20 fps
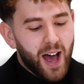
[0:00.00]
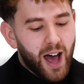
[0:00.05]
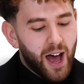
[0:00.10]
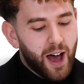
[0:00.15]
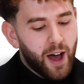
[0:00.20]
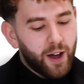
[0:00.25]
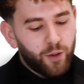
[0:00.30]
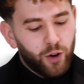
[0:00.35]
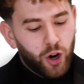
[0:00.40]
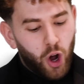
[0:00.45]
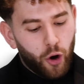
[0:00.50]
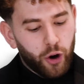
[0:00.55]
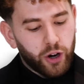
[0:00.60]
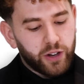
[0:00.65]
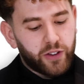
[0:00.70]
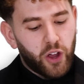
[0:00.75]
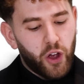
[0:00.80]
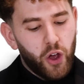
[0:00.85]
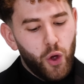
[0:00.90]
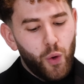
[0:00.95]
Uh,
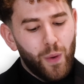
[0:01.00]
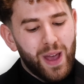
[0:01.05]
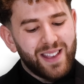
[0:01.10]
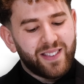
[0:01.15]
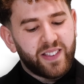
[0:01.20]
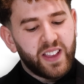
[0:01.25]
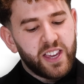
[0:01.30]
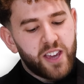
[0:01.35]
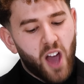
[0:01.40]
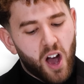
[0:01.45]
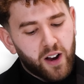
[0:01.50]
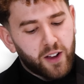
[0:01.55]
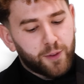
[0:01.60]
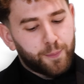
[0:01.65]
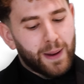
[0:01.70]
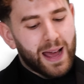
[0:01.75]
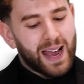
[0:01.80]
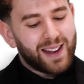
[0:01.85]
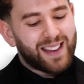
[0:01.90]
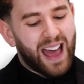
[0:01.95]
Lawrence, who is the
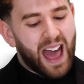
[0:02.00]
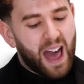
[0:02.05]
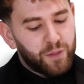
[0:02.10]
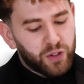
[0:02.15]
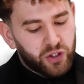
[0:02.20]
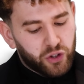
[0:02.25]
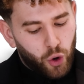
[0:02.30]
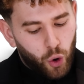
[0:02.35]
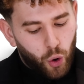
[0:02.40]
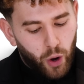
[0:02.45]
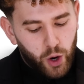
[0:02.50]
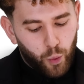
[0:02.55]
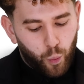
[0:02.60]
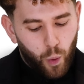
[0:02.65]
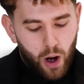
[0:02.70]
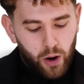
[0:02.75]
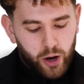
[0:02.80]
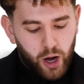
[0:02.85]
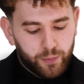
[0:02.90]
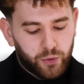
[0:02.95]
youngest player to ever score in a
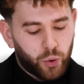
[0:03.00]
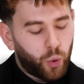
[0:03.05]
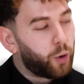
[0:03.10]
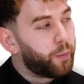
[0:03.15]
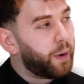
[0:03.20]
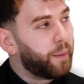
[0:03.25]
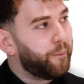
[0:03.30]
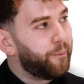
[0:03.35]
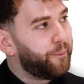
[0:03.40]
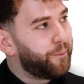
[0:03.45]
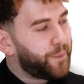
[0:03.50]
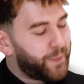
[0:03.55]
World Cup tournament?